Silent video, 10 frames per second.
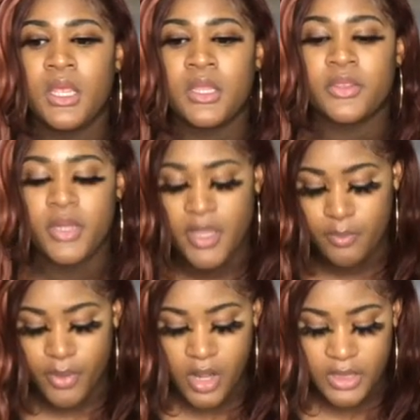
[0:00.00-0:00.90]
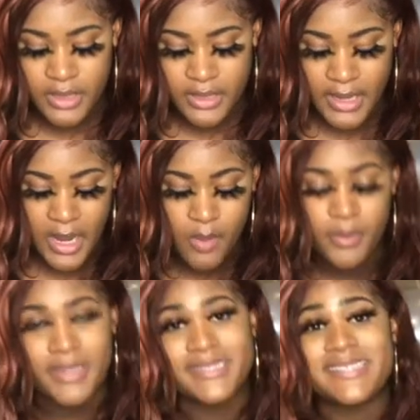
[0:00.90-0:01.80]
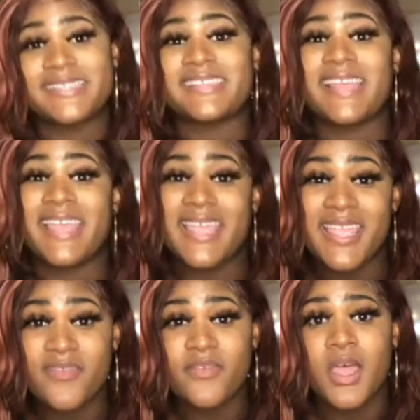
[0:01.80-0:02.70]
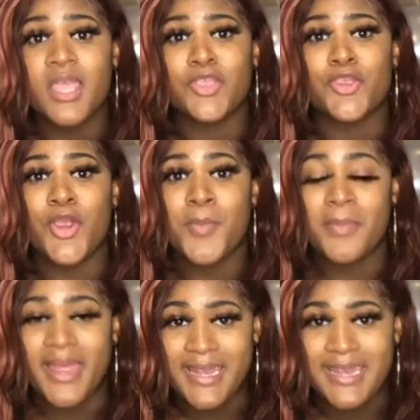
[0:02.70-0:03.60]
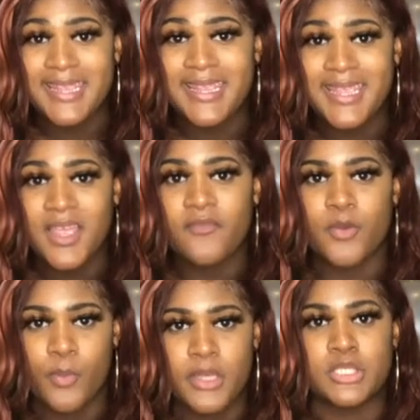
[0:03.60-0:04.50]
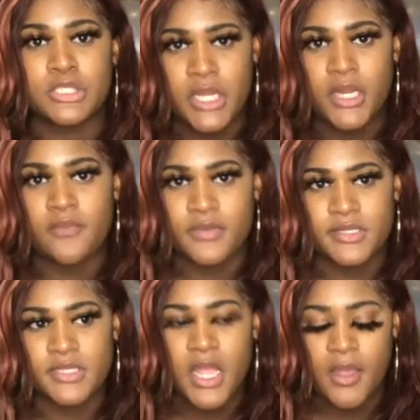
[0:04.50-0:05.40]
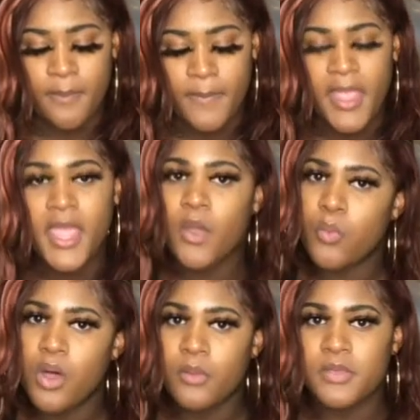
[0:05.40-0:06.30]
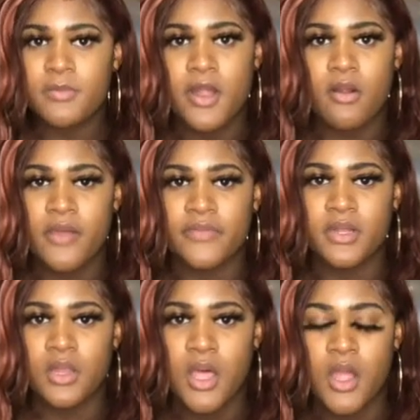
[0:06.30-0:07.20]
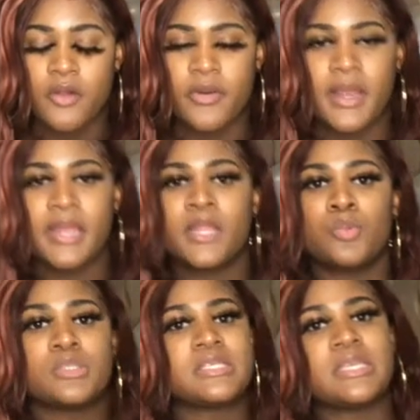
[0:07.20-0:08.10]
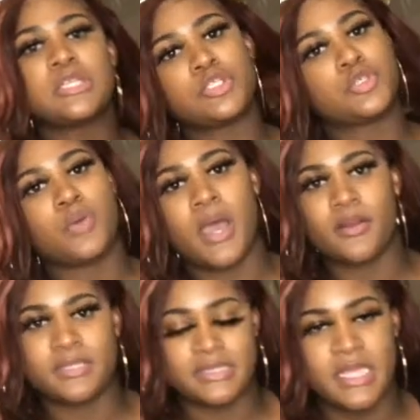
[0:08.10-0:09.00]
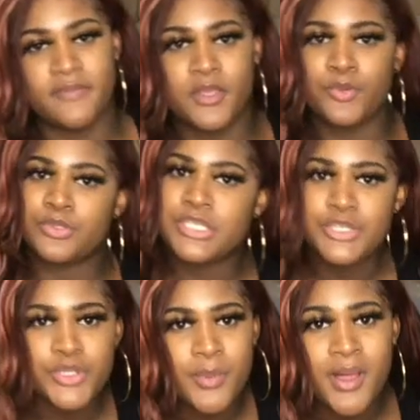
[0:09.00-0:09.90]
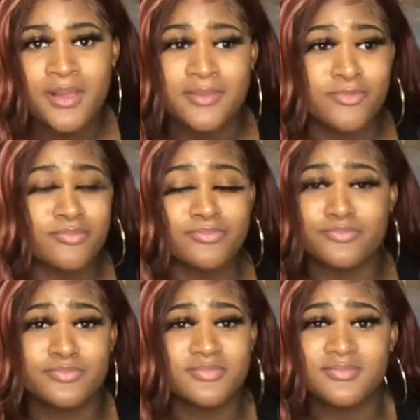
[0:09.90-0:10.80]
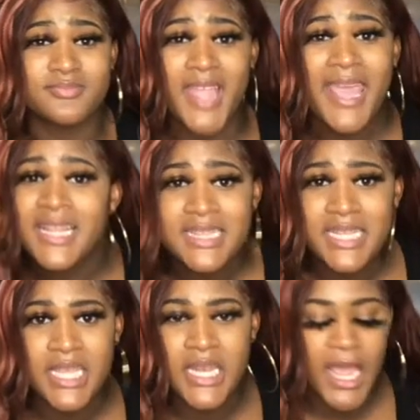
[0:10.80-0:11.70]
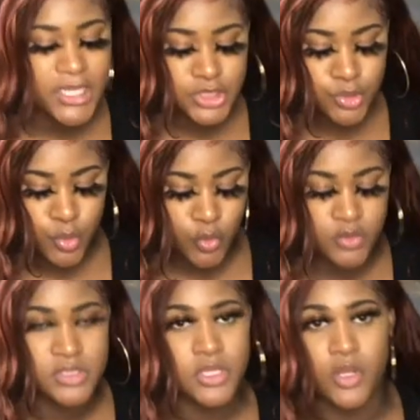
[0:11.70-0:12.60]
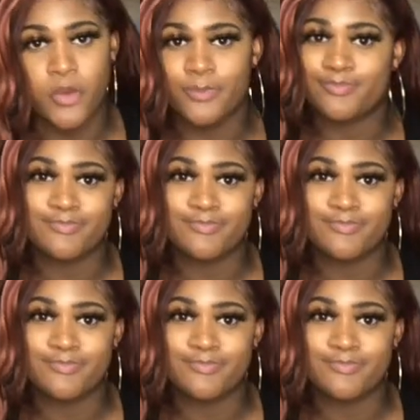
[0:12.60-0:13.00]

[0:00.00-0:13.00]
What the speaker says: they're like balling now. But save your money from when you start your first job. It will be better off in the long run. And they don't teach you how to save. They don't teach you about anything in high school. So